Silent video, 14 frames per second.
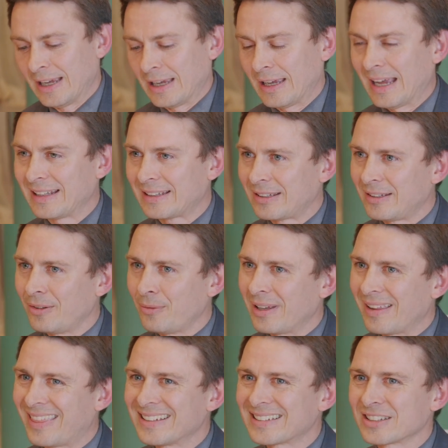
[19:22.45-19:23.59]
And
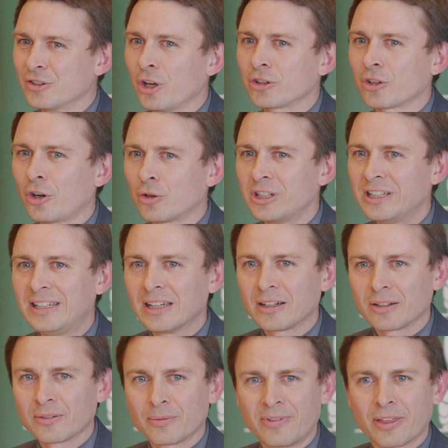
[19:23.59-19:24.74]
this is not only
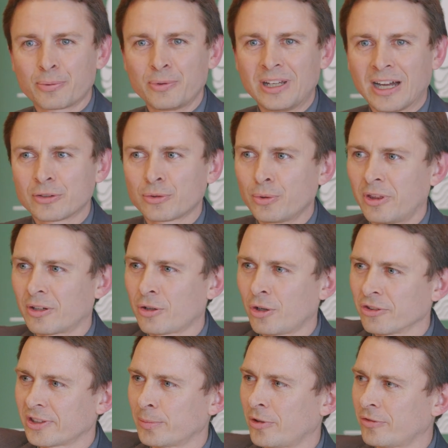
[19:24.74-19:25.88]
here with regard to the
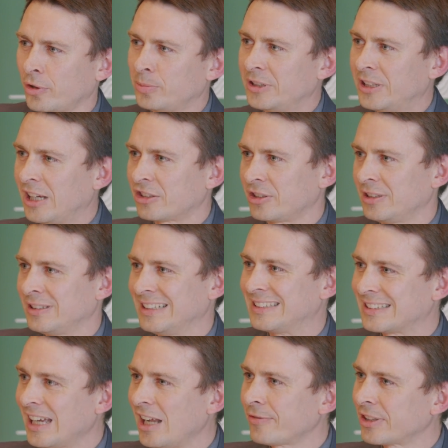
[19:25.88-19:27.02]
concept of obligation
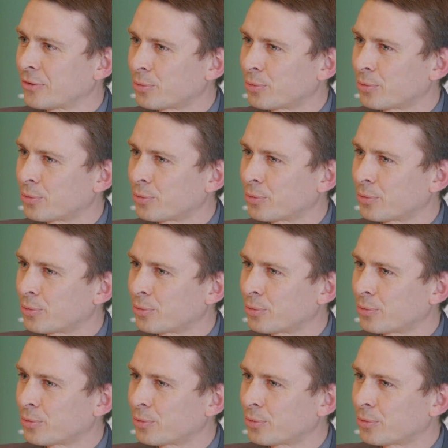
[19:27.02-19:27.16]
itself,